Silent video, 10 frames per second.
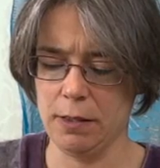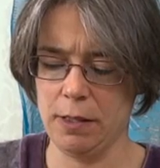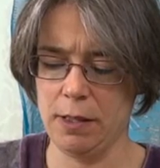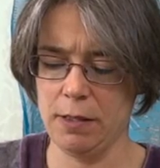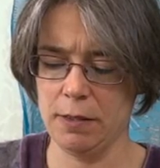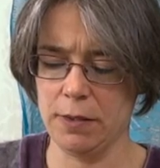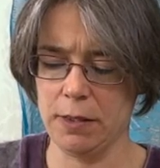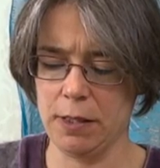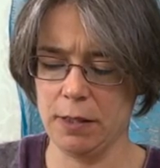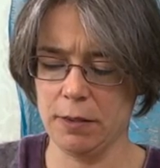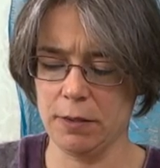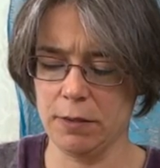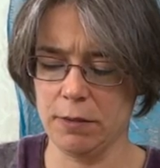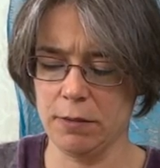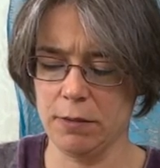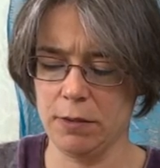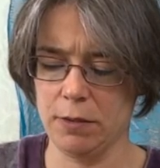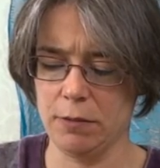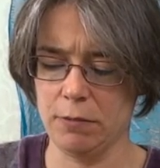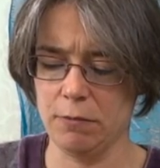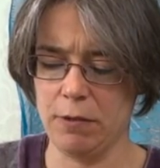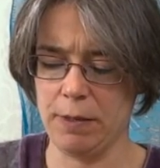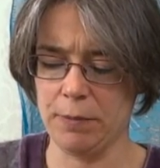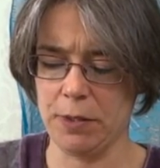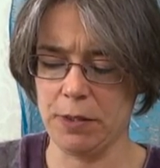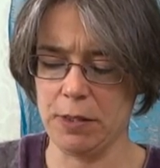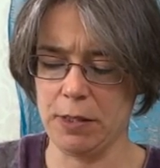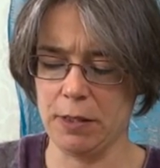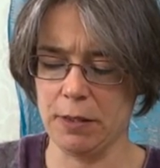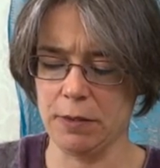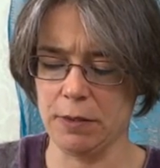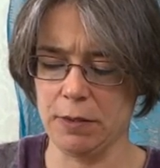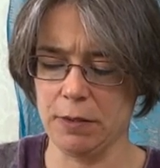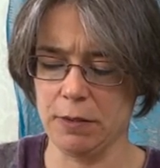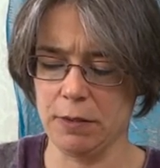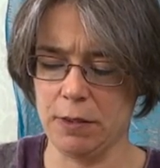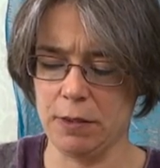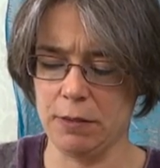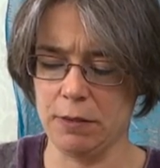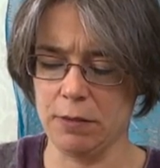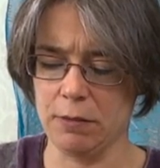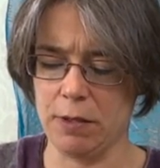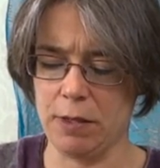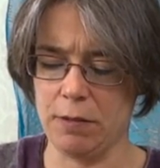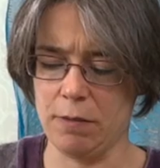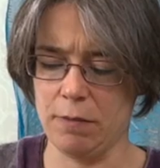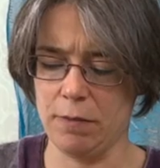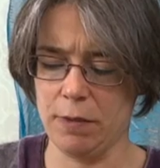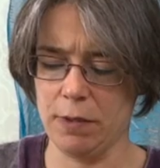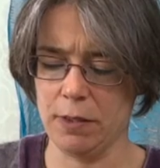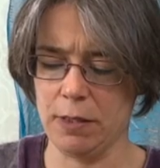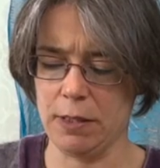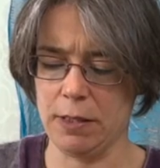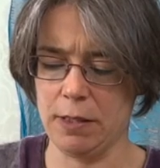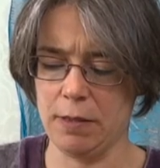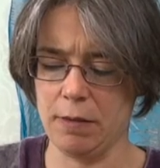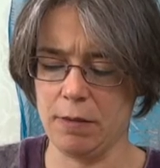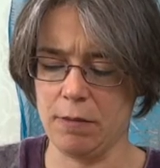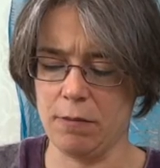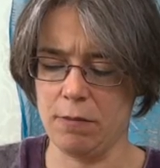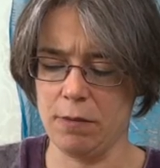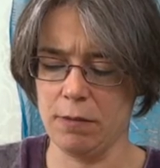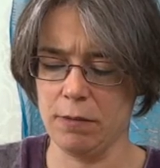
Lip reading: In at 6, wrap to 6, turn to 12, clear the hole.